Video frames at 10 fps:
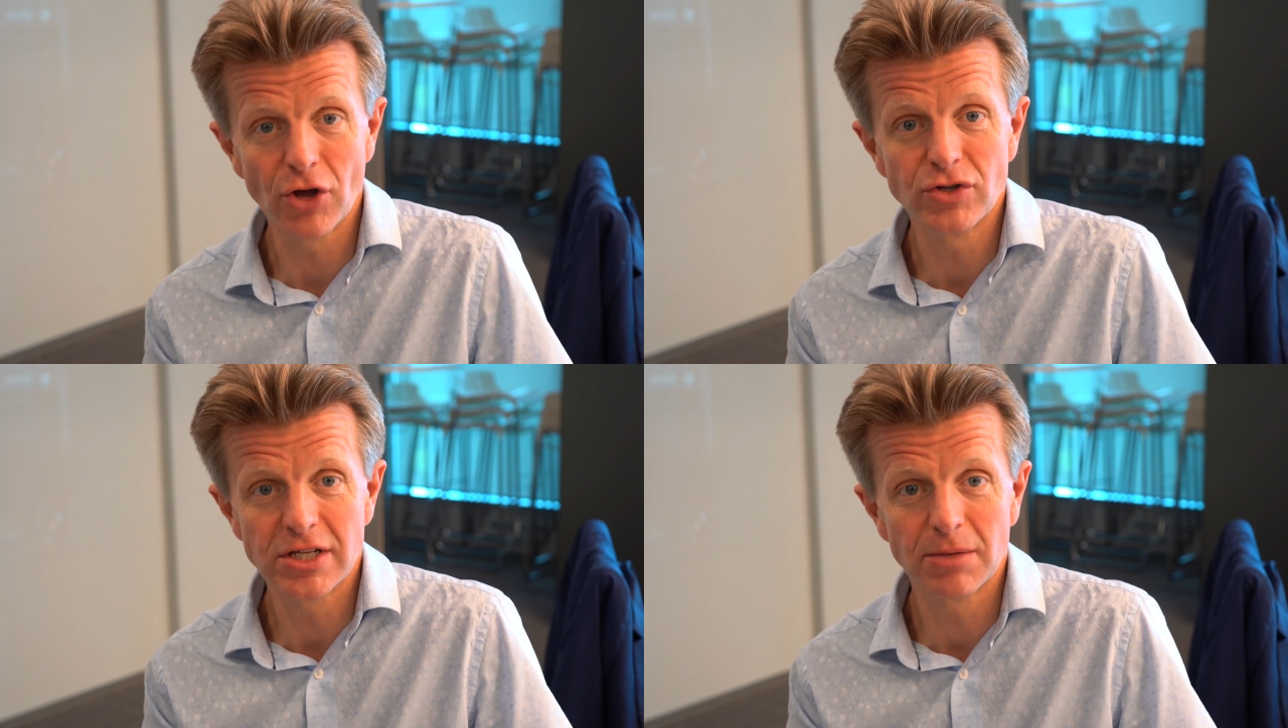
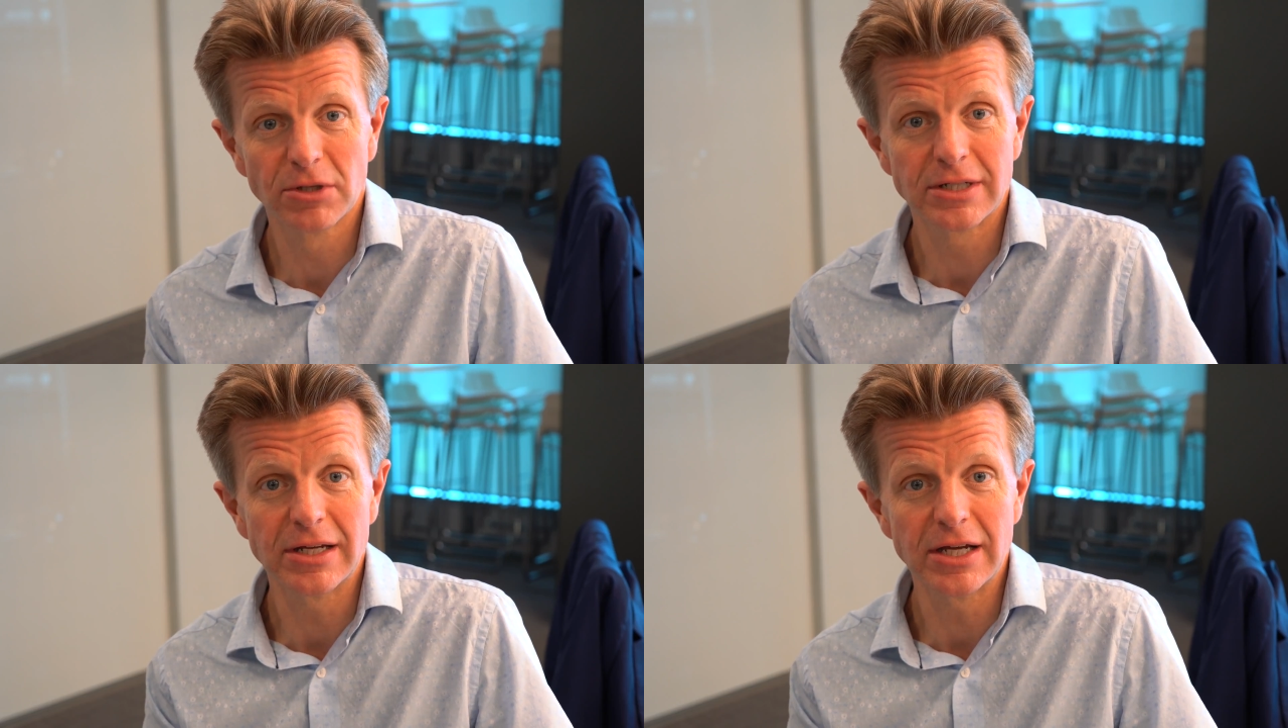
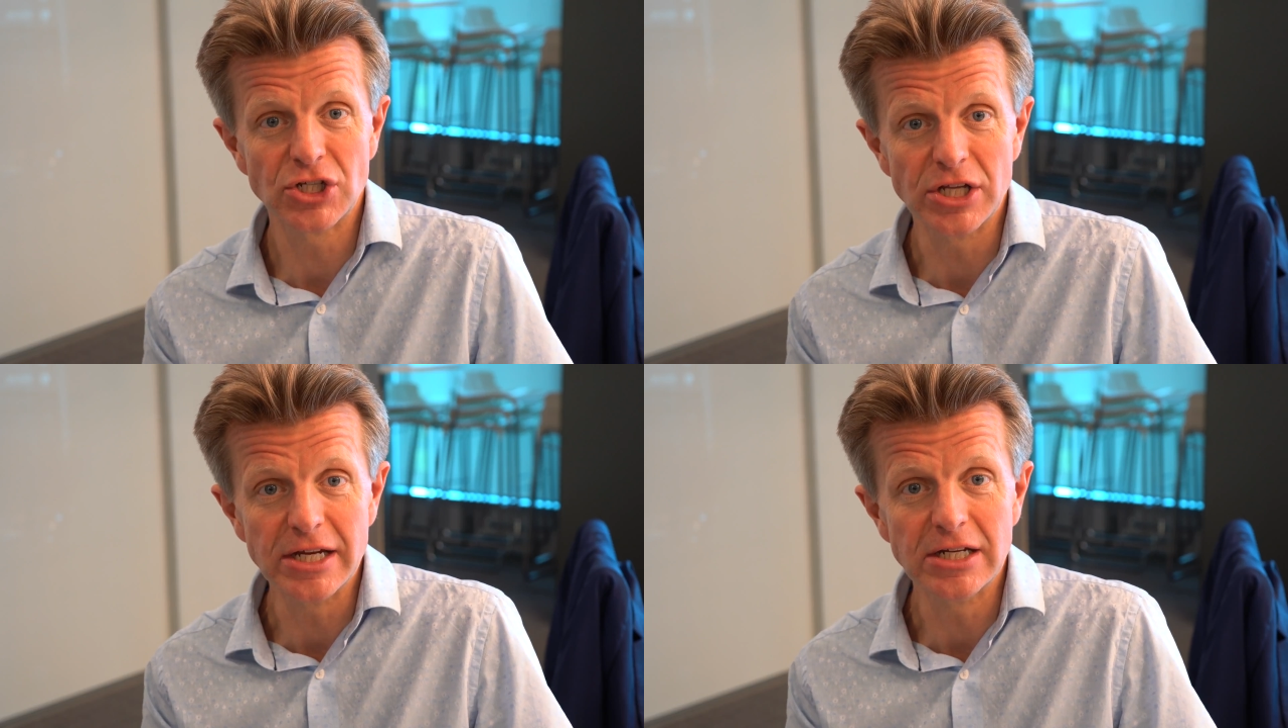roundtable today
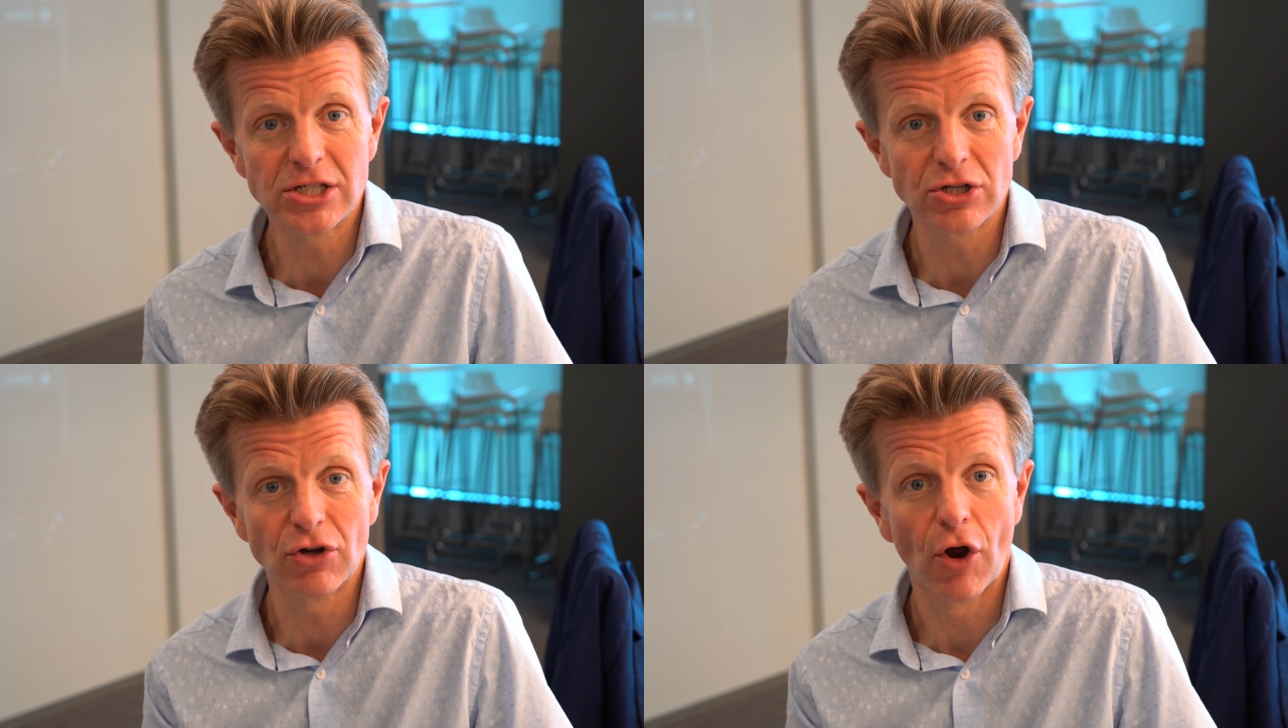is the need
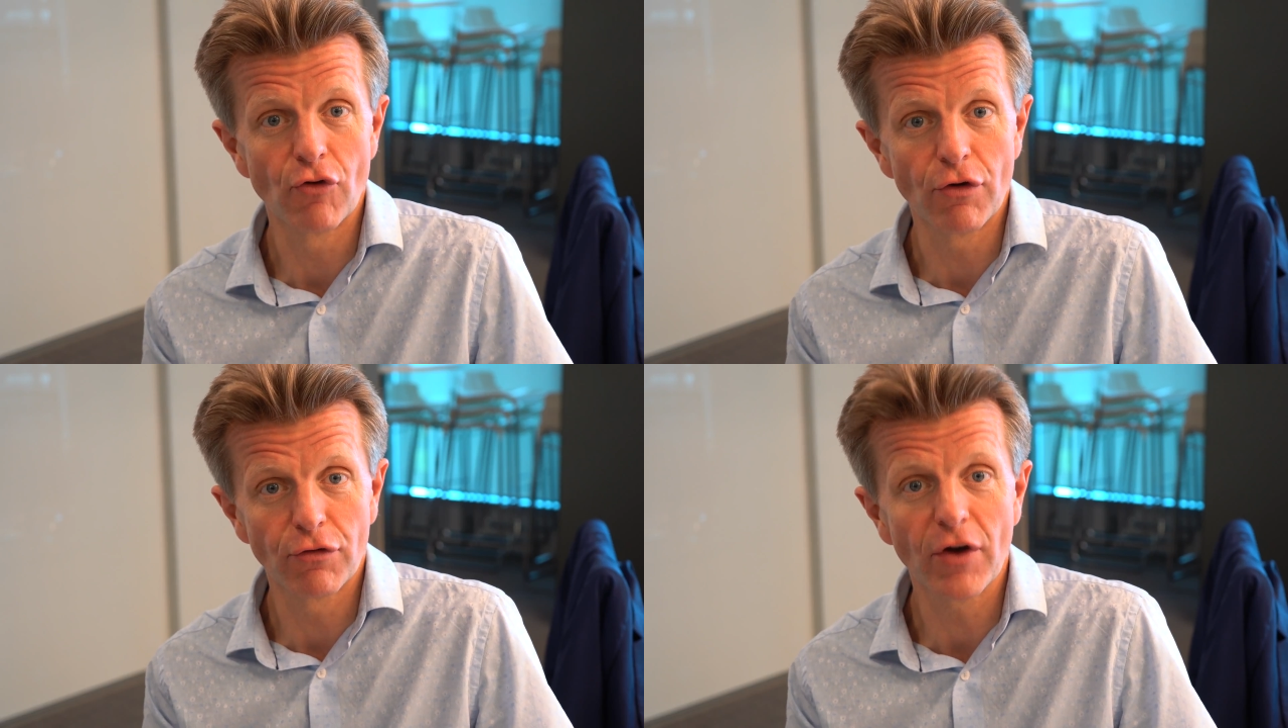to
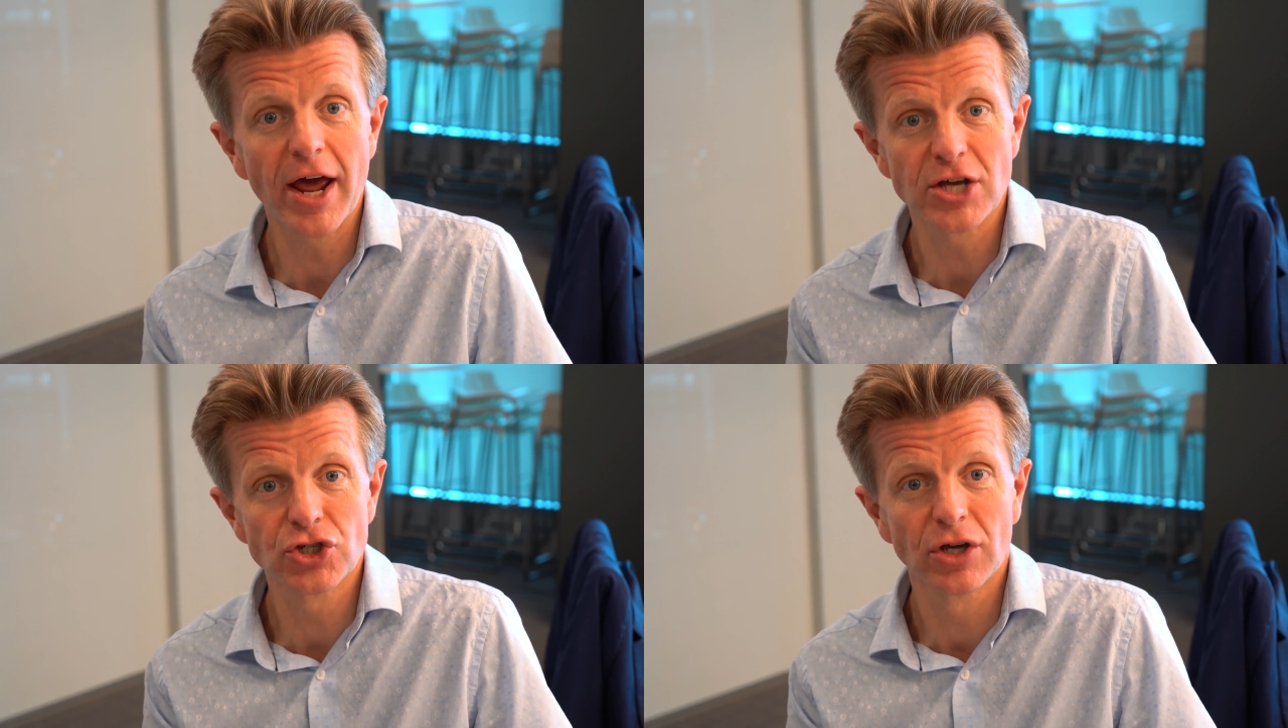
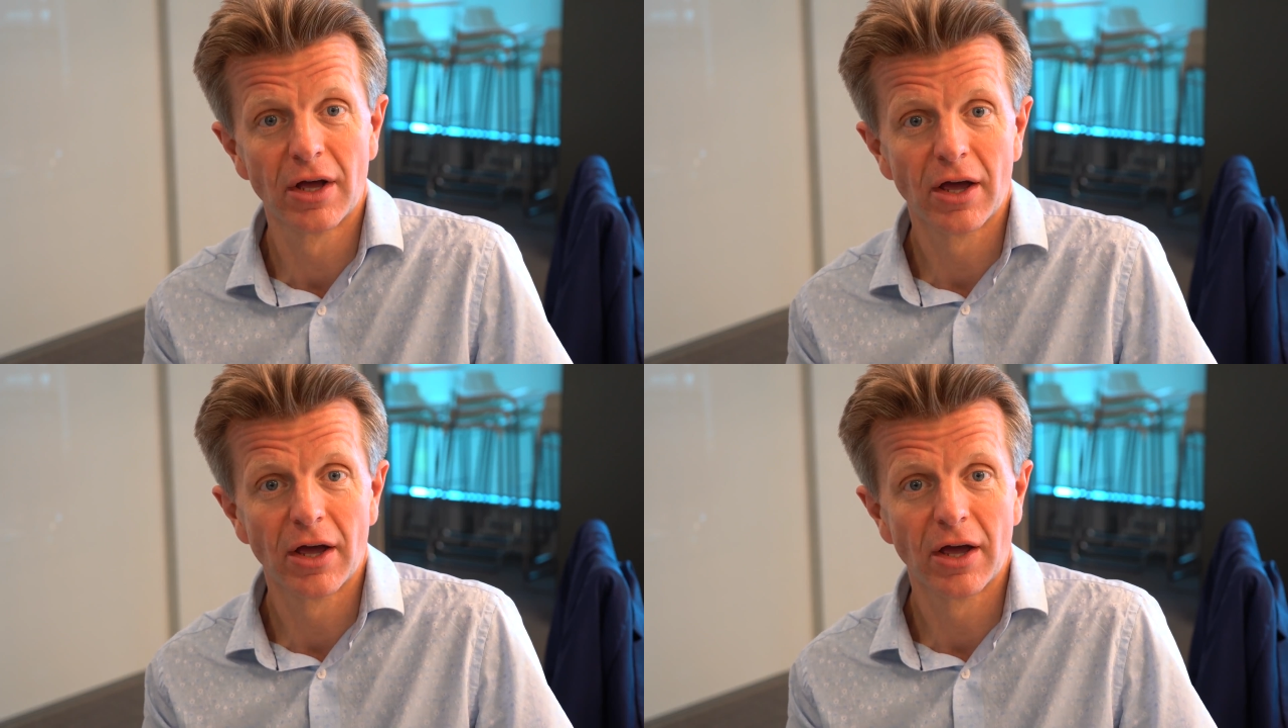refresh